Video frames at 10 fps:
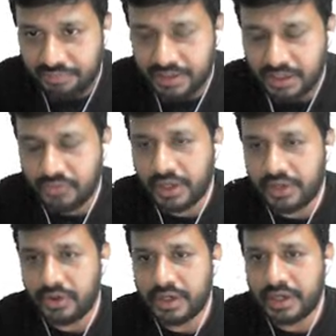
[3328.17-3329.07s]
how you are
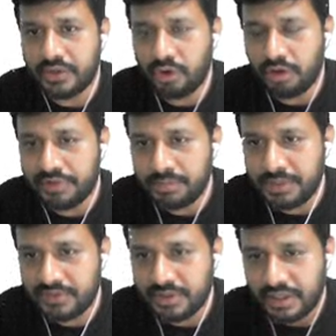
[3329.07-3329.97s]
going to get u of n
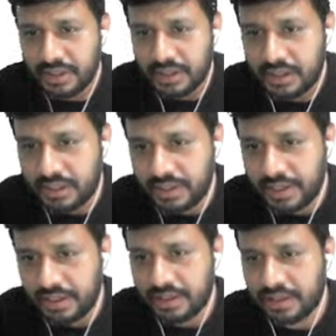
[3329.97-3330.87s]
means,
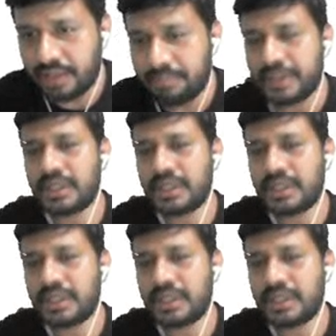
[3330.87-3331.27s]
take summation